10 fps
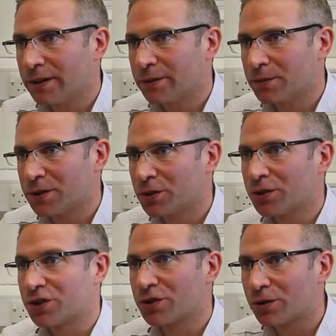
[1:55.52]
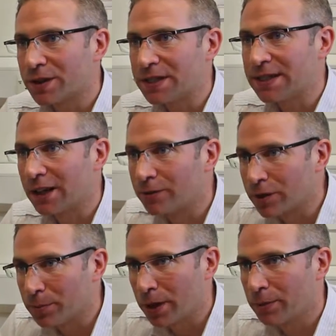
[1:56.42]
that was a good story to tell for
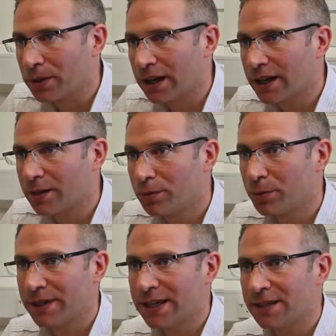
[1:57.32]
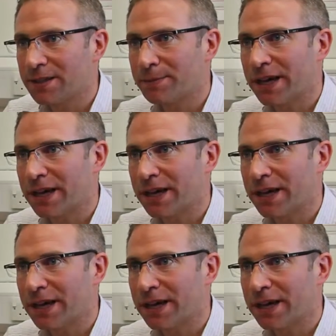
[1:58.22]
the public, but we needed to be